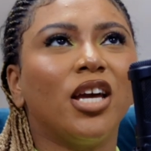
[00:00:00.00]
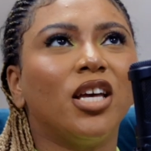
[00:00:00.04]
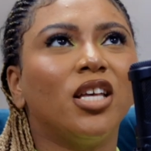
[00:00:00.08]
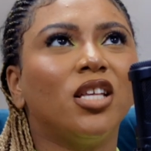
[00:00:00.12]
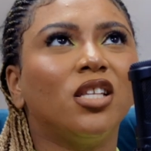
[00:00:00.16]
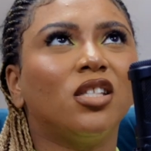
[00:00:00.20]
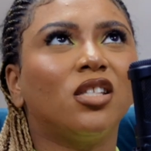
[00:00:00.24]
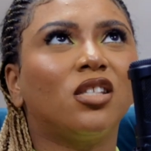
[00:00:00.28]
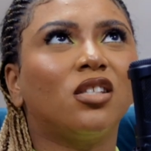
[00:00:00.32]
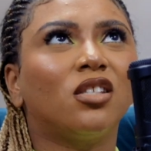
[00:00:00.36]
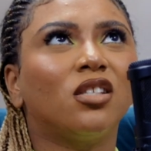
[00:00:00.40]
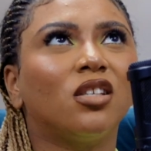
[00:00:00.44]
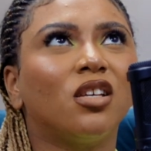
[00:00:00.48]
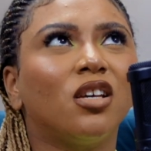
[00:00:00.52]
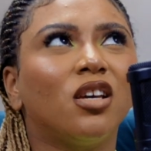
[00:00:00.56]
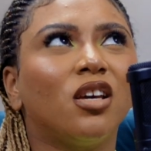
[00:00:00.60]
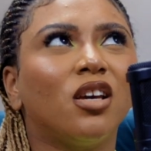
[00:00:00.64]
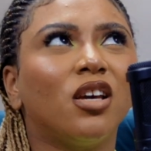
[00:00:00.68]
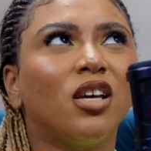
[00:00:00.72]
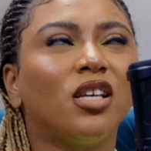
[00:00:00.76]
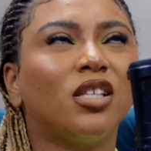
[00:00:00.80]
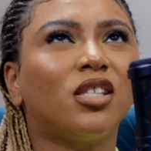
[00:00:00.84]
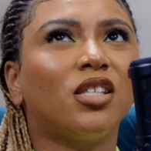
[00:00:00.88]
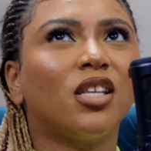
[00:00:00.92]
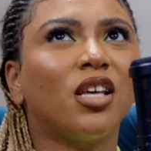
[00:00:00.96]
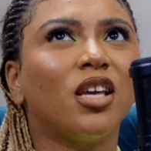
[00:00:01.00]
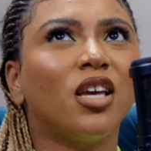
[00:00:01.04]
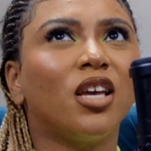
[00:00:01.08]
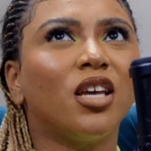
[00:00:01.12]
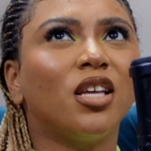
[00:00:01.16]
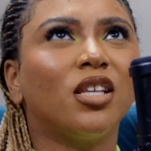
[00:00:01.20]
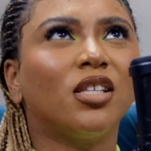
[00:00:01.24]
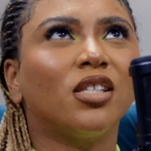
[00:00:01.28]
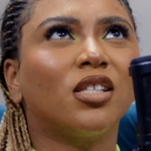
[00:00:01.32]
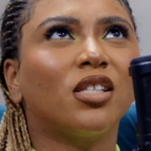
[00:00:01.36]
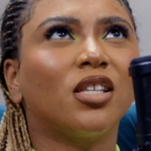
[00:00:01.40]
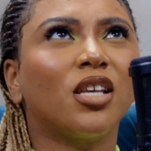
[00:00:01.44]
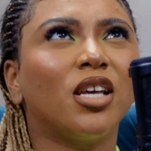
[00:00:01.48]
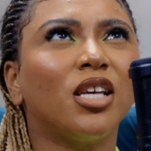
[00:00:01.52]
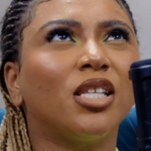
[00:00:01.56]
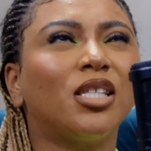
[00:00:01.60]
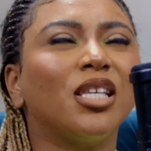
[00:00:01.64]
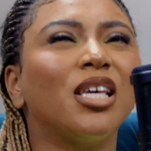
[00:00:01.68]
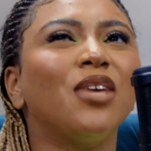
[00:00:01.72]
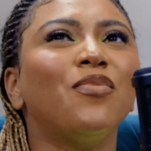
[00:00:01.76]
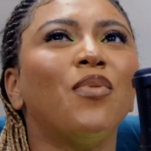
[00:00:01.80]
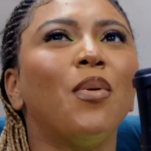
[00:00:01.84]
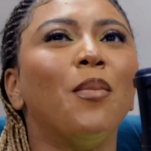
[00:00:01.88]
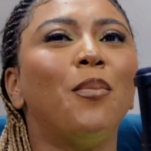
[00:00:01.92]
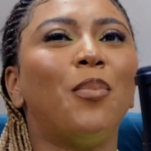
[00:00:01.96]
It's
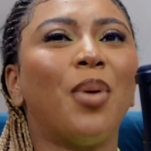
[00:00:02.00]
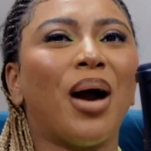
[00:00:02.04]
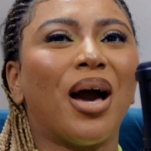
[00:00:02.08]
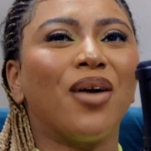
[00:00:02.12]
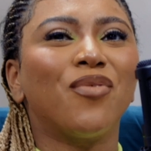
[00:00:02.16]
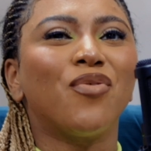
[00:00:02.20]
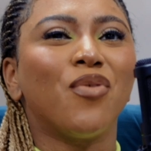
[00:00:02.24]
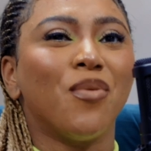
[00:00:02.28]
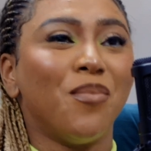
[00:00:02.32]
even bad